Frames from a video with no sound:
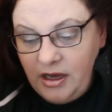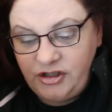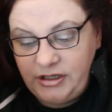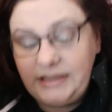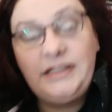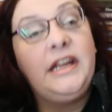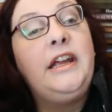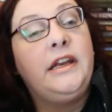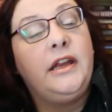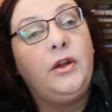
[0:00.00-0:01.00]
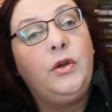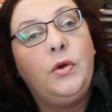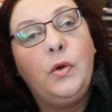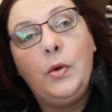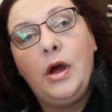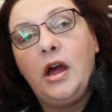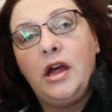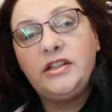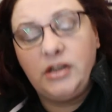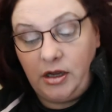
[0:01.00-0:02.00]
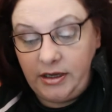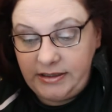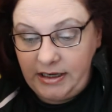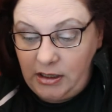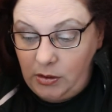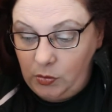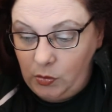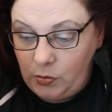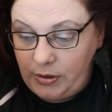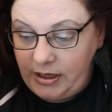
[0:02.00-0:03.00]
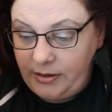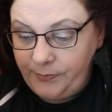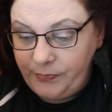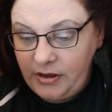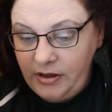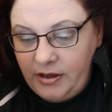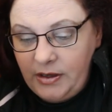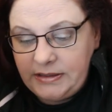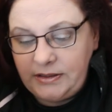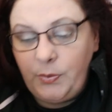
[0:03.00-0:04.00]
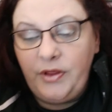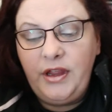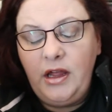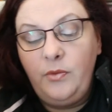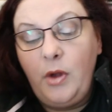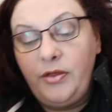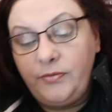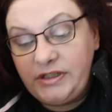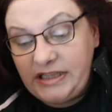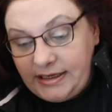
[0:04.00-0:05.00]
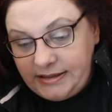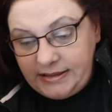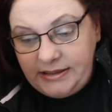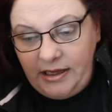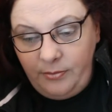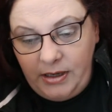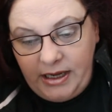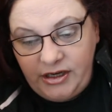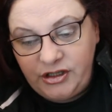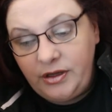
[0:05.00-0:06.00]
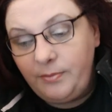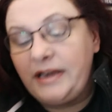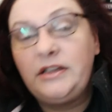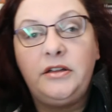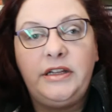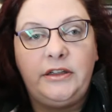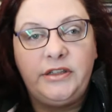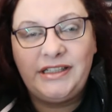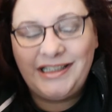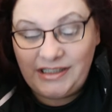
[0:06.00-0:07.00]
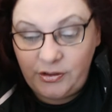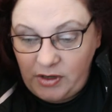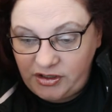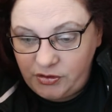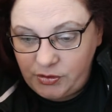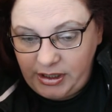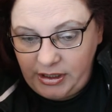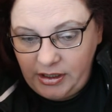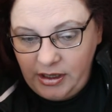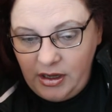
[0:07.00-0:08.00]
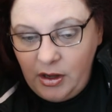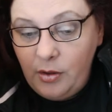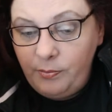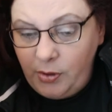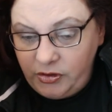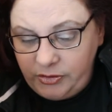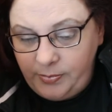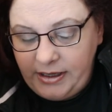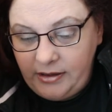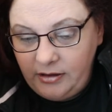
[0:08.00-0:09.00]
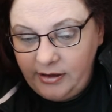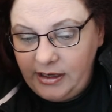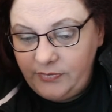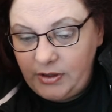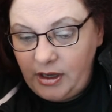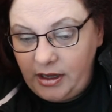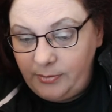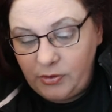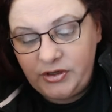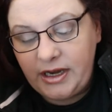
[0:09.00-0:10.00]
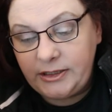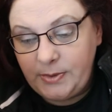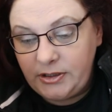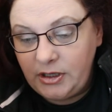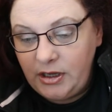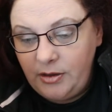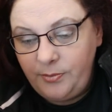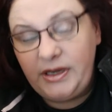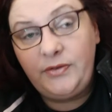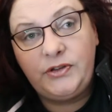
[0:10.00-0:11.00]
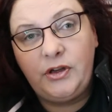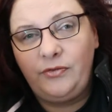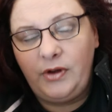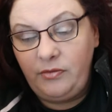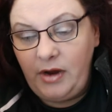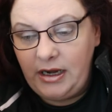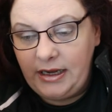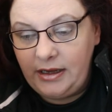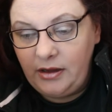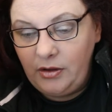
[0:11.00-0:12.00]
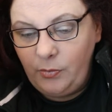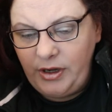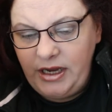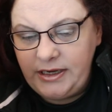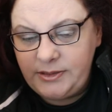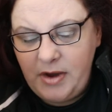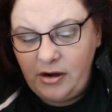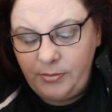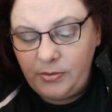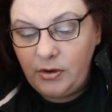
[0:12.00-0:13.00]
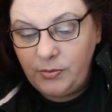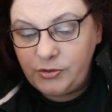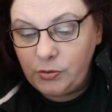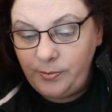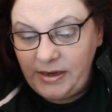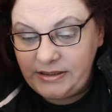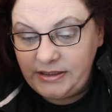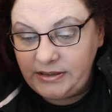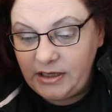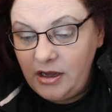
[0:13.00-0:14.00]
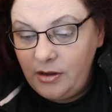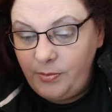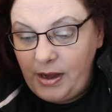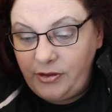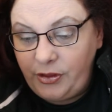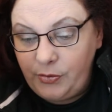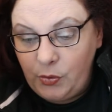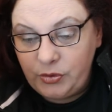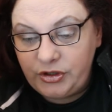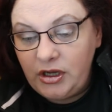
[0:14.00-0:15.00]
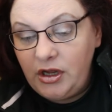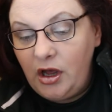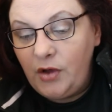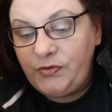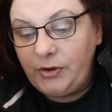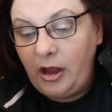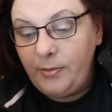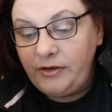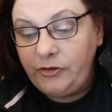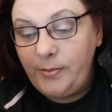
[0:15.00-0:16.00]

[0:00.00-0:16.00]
Gene Tierney, who uh, starred in Laura, said, One thing I rather resent is the implication that mental illness is hereditary. Possibly, even I'm not an expert, but if so, very rarely. One hears Marilyn Monroe was tormented by the thought of succumbing to